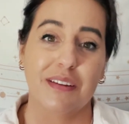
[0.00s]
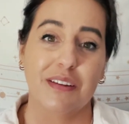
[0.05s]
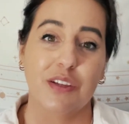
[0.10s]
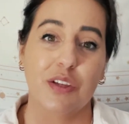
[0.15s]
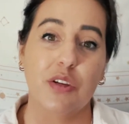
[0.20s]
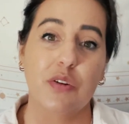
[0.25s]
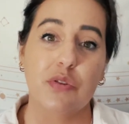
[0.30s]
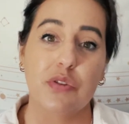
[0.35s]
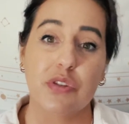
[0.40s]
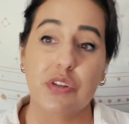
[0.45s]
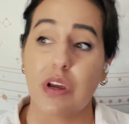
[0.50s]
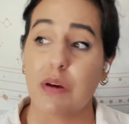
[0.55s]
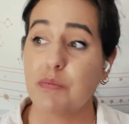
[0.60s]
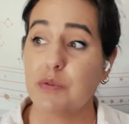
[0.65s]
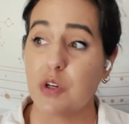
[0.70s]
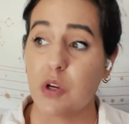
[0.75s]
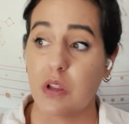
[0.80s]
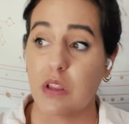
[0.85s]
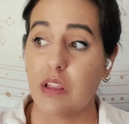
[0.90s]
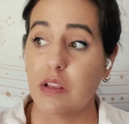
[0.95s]
You stop,
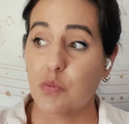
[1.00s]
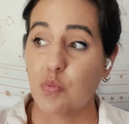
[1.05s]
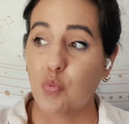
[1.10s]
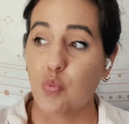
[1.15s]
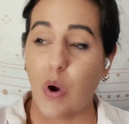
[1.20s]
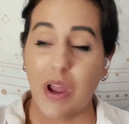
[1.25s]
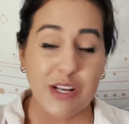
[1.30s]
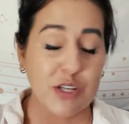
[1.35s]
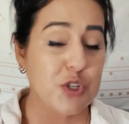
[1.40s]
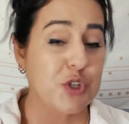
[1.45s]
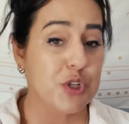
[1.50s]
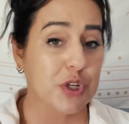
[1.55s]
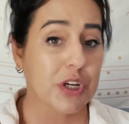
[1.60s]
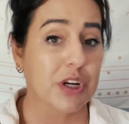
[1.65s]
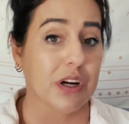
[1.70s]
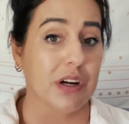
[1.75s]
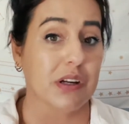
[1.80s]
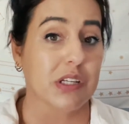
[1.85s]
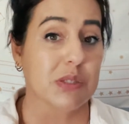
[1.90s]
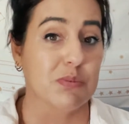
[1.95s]
white
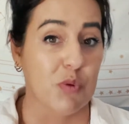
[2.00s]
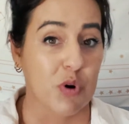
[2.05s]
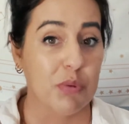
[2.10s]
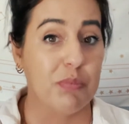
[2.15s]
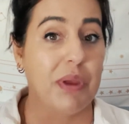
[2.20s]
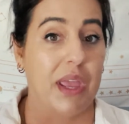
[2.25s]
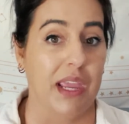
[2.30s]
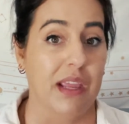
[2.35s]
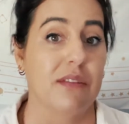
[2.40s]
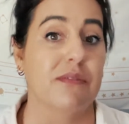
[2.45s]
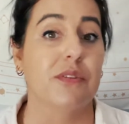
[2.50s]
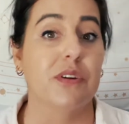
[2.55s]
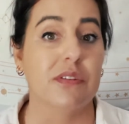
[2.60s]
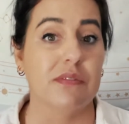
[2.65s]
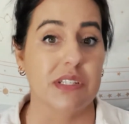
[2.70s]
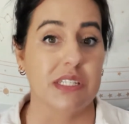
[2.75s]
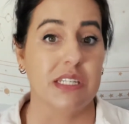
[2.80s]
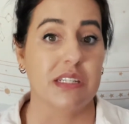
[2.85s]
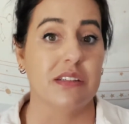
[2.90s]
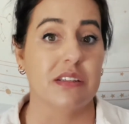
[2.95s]
sugar is more painful of a
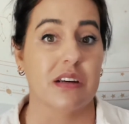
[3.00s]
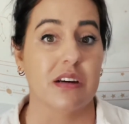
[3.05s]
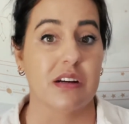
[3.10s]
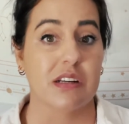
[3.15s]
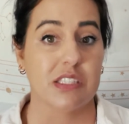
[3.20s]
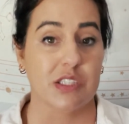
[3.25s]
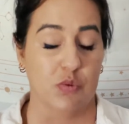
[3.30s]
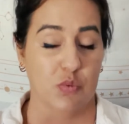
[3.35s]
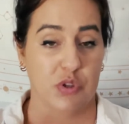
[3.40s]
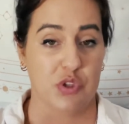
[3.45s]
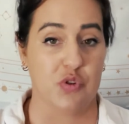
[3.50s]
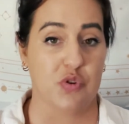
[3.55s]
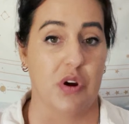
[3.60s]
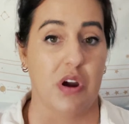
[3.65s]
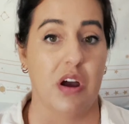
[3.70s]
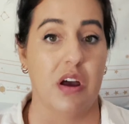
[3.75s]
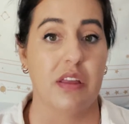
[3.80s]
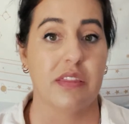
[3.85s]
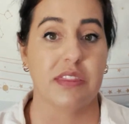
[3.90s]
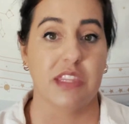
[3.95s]
detox and
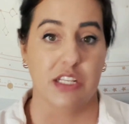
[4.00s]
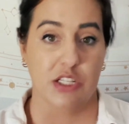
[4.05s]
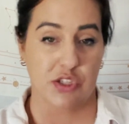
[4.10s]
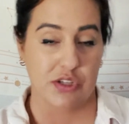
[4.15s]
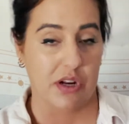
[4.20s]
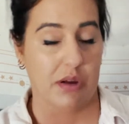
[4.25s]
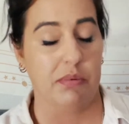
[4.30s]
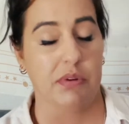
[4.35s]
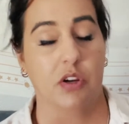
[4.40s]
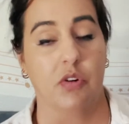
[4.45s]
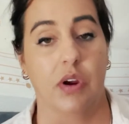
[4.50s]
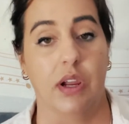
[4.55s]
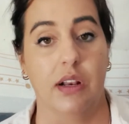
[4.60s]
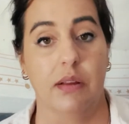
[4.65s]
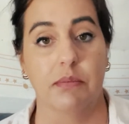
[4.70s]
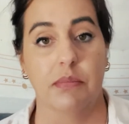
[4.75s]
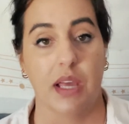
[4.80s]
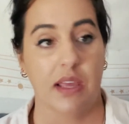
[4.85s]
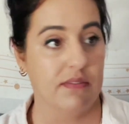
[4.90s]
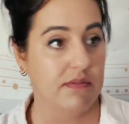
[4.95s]
withdrawal than stopping
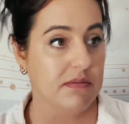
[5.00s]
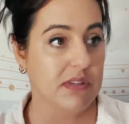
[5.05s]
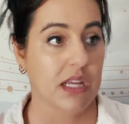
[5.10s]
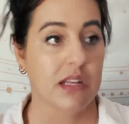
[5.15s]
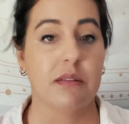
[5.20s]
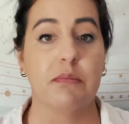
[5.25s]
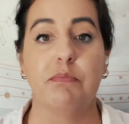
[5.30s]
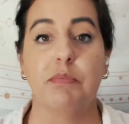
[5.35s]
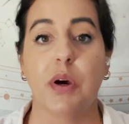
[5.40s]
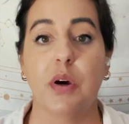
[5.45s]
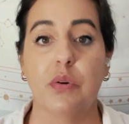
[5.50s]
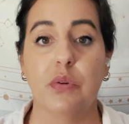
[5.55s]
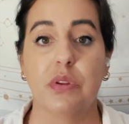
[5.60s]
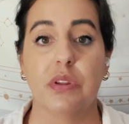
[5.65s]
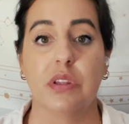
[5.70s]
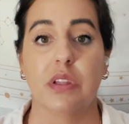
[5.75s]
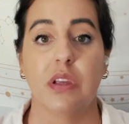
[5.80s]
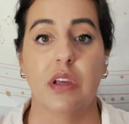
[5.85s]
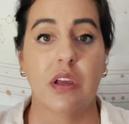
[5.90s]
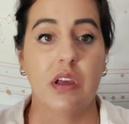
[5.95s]
Kratom. I've done it
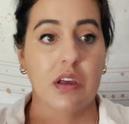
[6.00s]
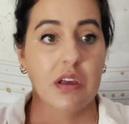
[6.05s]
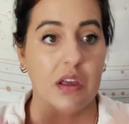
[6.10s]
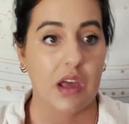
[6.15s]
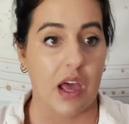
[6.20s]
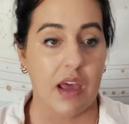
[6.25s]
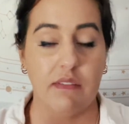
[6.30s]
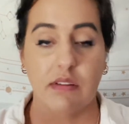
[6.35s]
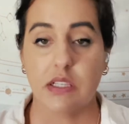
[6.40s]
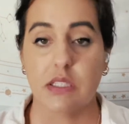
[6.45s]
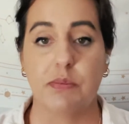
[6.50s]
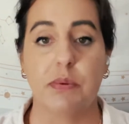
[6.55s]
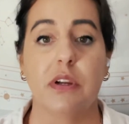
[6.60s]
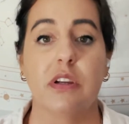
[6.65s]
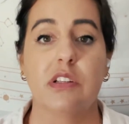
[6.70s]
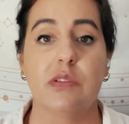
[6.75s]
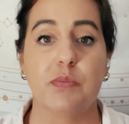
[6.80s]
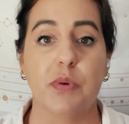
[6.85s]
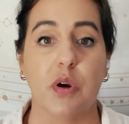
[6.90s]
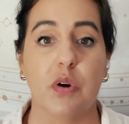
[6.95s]
both, I've
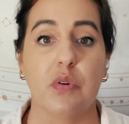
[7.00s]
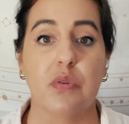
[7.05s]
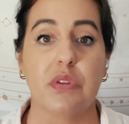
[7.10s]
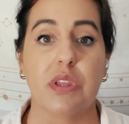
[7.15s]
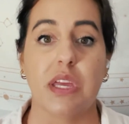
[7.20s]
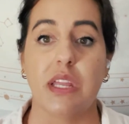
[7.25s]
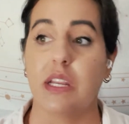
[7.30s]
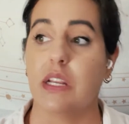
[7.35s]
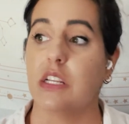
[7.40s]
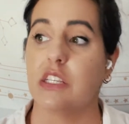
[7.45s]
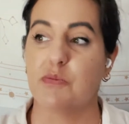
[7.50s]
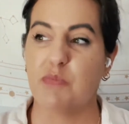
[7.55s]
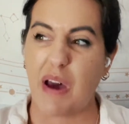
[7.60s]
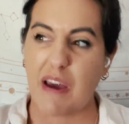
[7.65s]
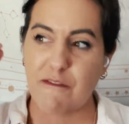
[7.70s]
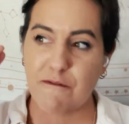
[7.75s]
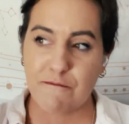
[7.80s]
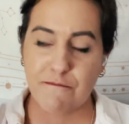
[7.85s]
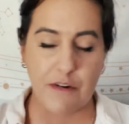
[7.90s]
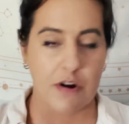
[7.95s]
experienced both, and it is by
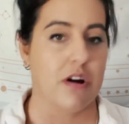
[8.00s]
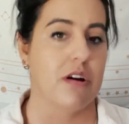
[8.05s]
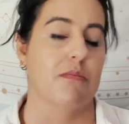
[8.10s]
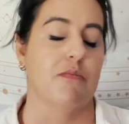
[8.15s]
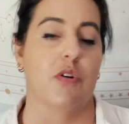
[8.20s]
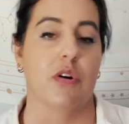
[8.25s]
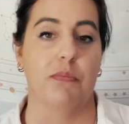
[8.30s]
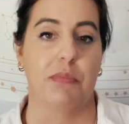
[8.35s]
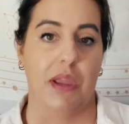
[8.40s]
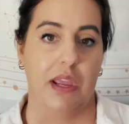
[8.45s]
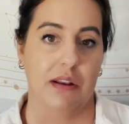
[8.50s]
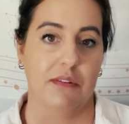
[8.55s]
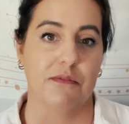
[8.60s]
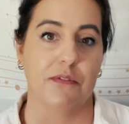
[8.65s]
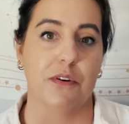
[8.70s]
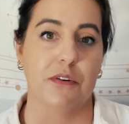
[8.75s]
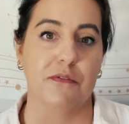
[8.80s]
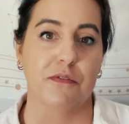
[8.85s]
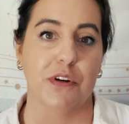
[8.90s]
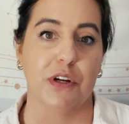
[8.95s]
far more
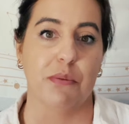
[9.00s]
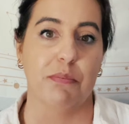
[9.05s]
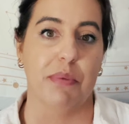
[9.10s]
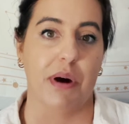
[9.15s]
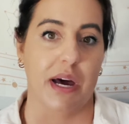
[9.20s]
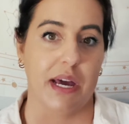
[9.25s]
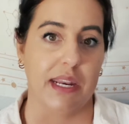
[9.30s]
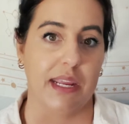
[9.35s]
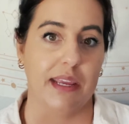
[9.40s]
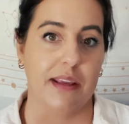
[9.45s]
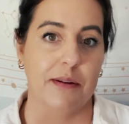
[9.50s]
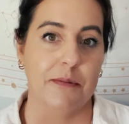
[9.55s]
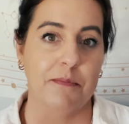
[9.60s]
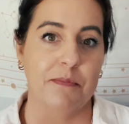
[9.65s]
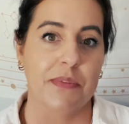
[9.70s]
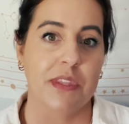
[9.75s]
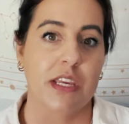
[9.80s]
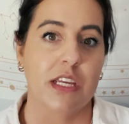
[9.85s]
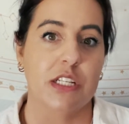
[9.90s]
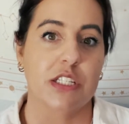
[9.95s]
painful for your body
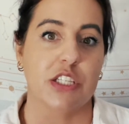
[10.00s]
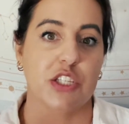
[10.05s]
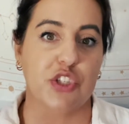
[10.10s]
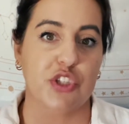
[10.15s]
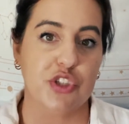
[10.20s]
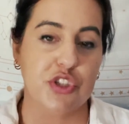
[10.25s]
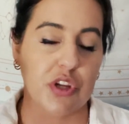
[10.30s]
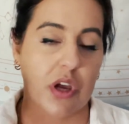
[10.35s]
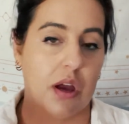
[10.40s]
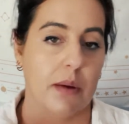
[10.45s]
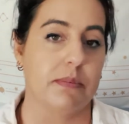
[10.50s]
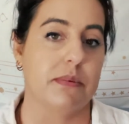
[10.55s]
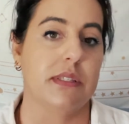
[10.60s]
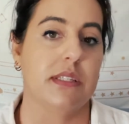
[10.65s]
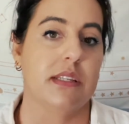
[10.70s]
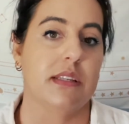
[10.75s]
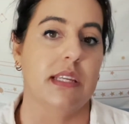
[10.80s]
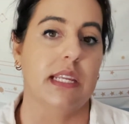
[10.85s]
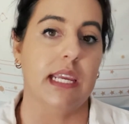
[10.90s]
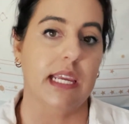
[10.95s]
to stop
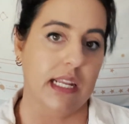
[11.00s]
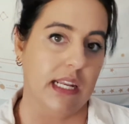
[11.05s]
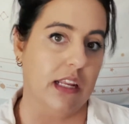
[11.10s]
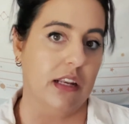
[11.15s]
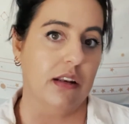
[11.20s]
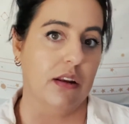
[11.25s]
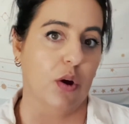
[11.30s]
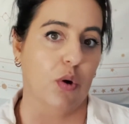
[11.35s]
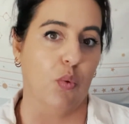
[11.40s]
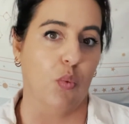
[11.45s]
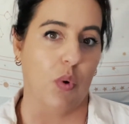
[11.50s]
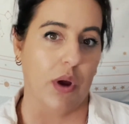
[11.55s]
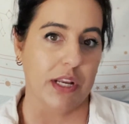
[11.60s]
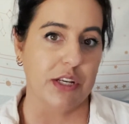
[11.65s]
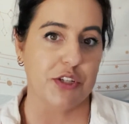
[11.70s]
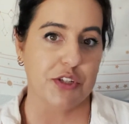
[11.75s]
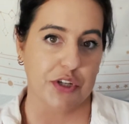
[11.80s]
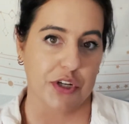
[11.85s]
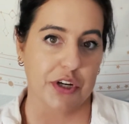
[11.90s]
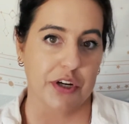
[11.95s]
eating white
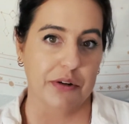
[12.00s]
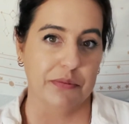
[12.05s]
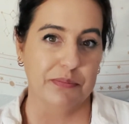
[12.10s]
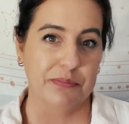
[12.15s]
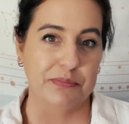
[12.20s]
sugar.